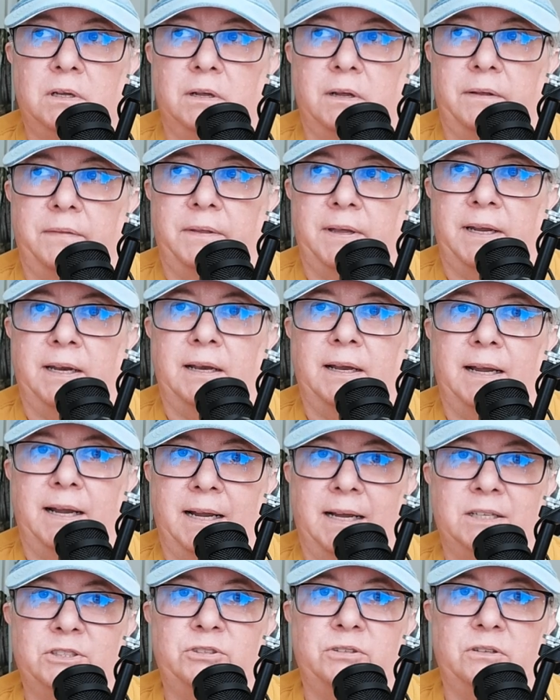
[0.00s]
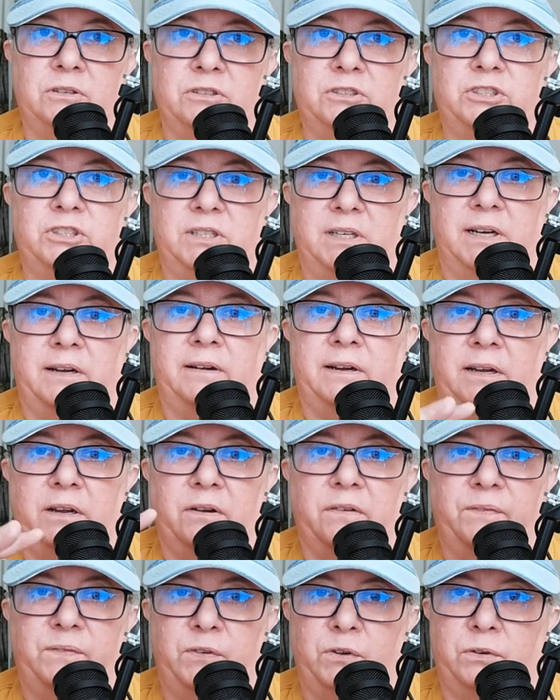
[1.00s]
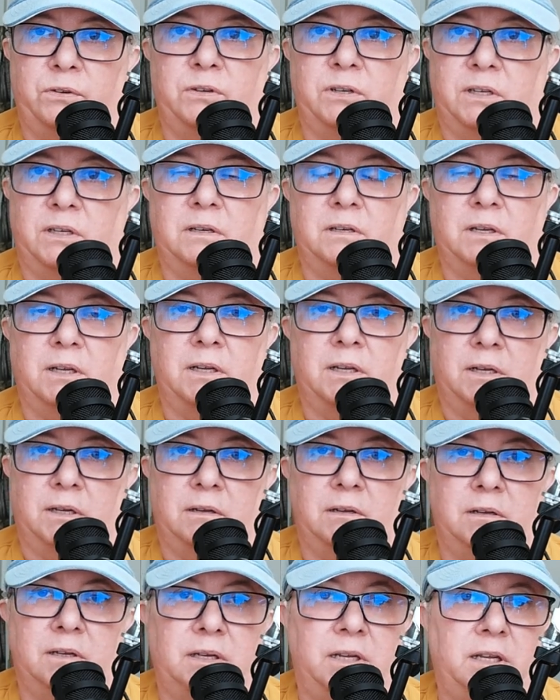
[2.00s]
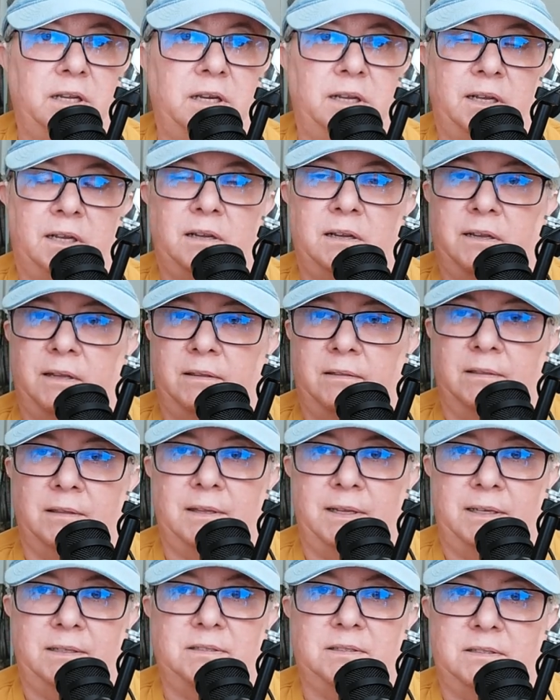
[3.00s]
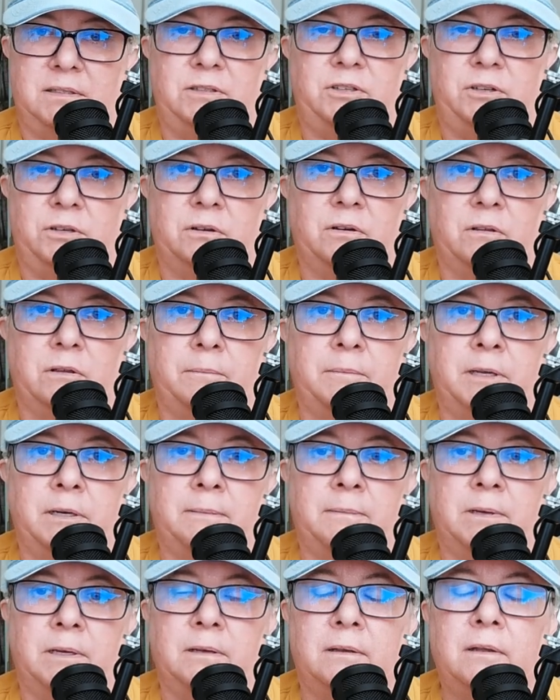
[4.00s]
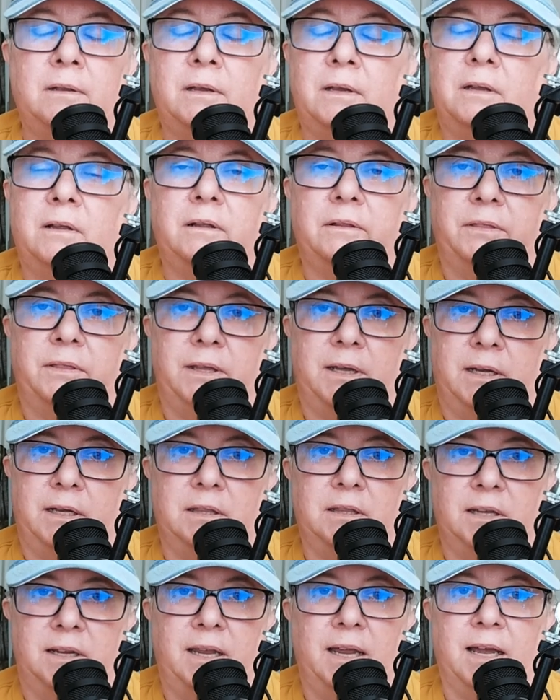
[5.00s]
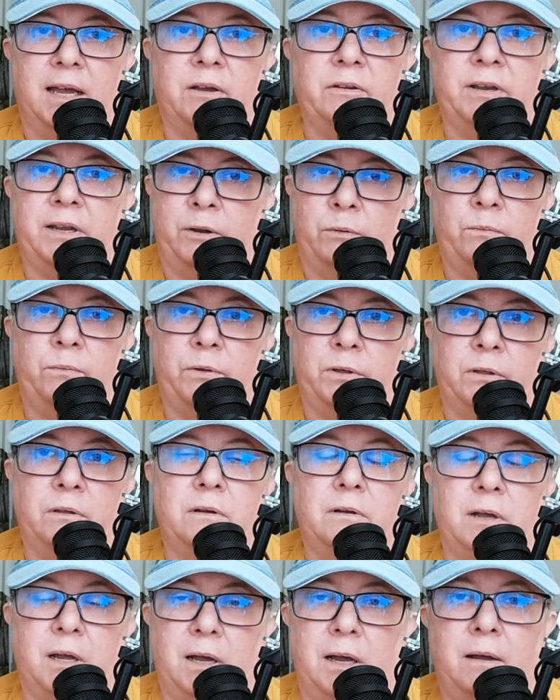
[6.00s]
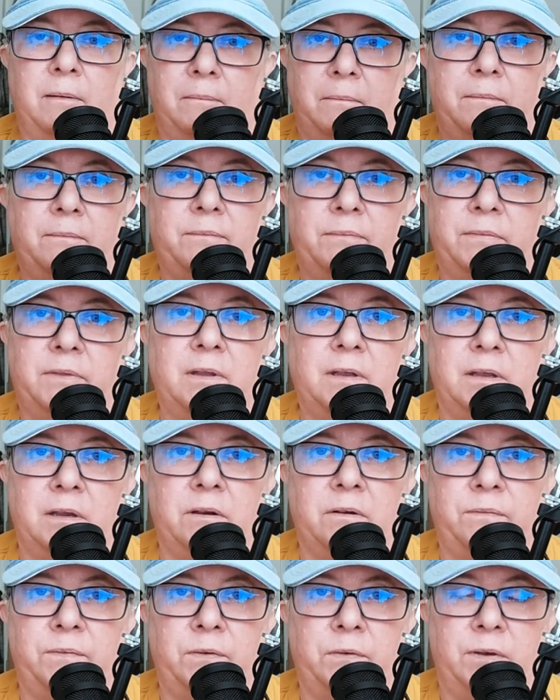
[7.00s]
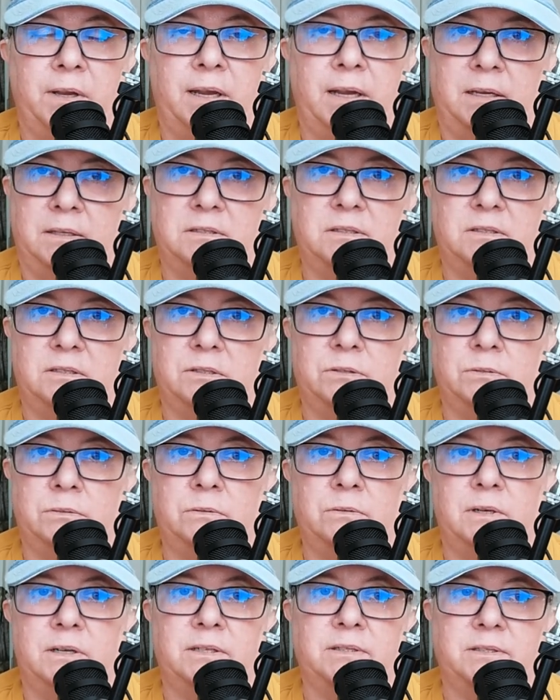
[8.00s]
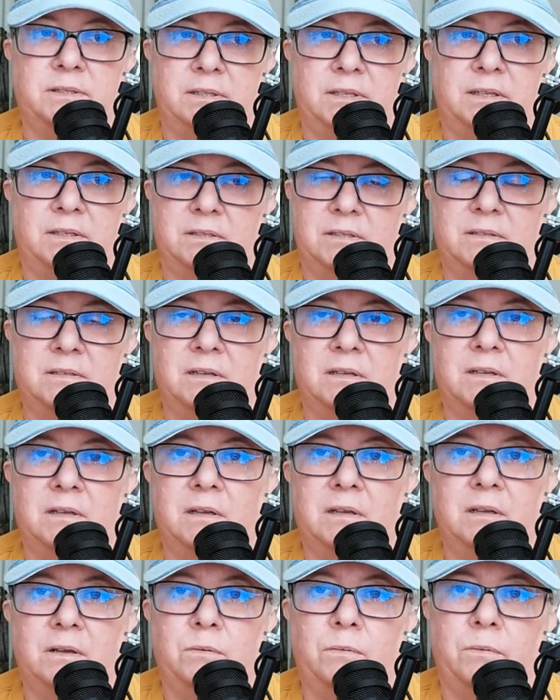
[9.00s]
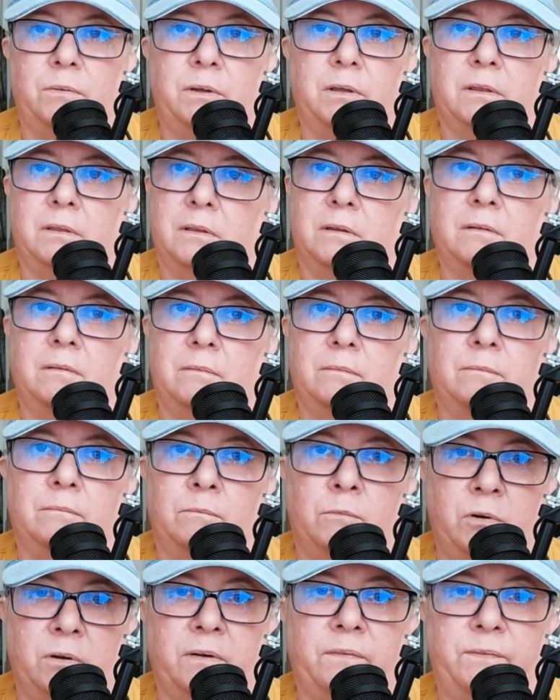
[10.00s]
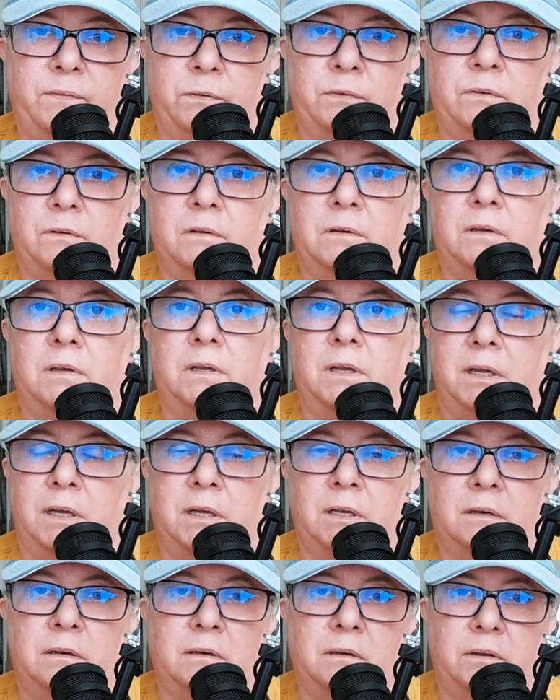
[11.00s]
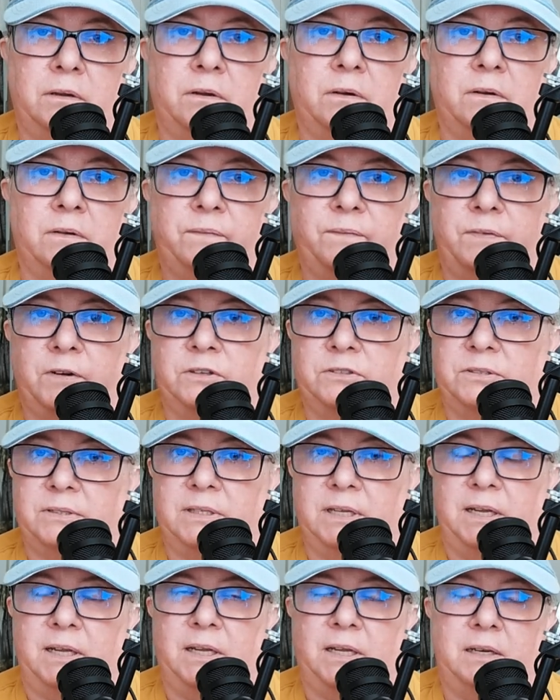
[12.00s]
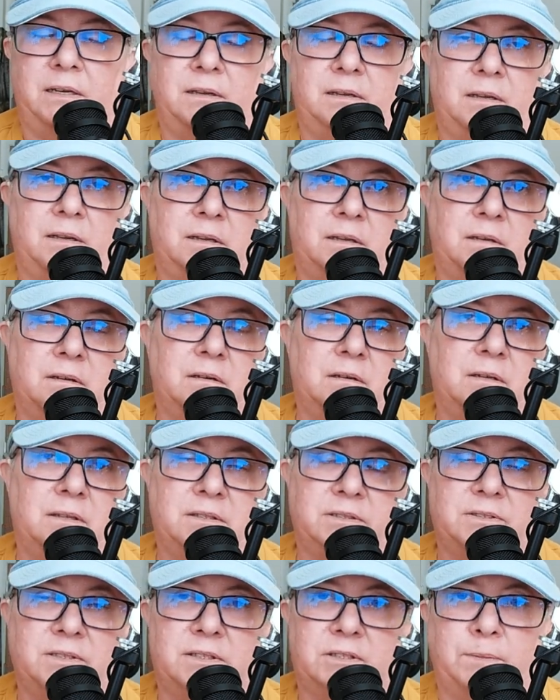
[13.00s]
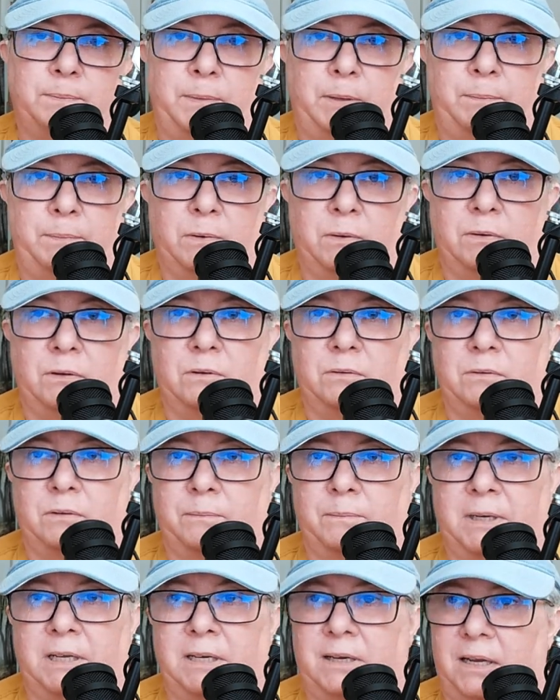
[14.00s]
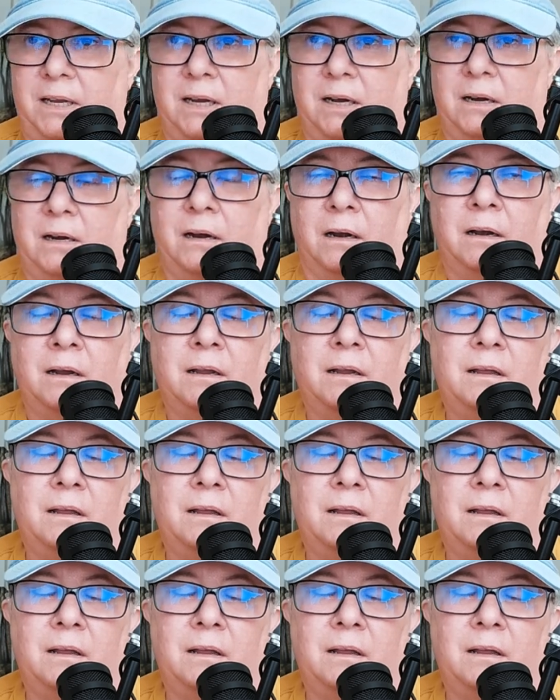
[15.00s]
And then as you're sharing your food and eating at least, you know, the minimal, that the county will come in a few days to assist with more food and, you know, first aid and assist people with Medicare,